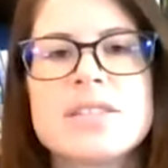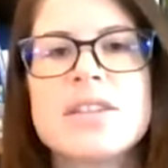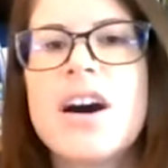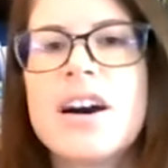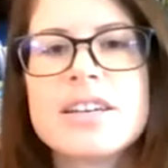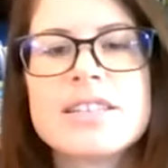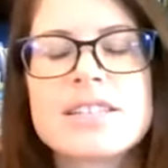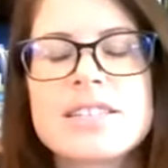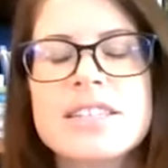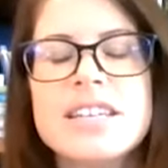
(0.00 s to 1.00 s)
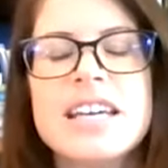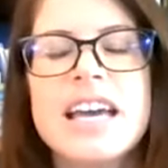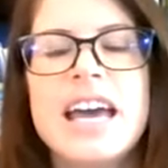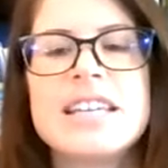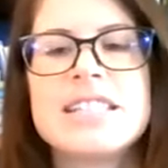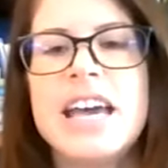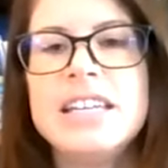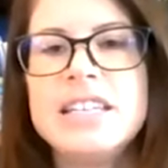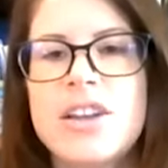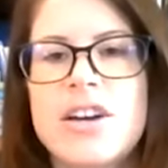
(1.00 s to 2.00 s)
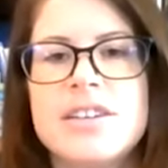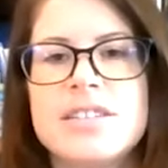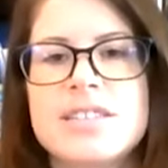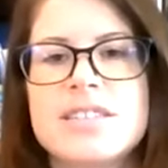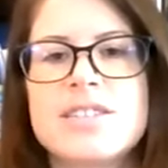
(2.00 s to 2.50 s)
to loss and to any loss.